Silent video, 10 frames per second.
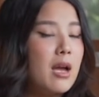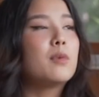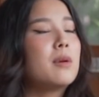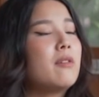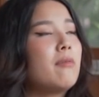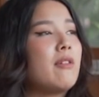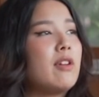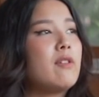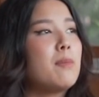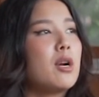One of my
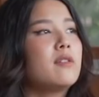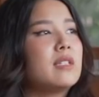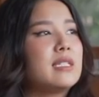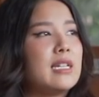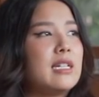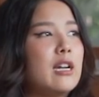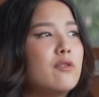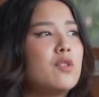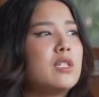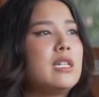favorite part of the
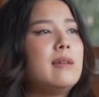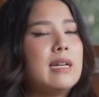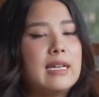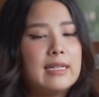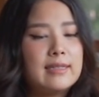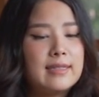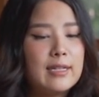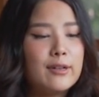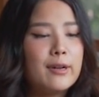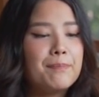skincare routine is
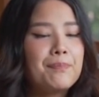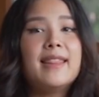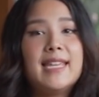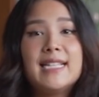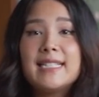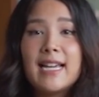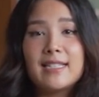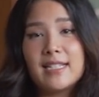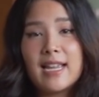serum. This gets an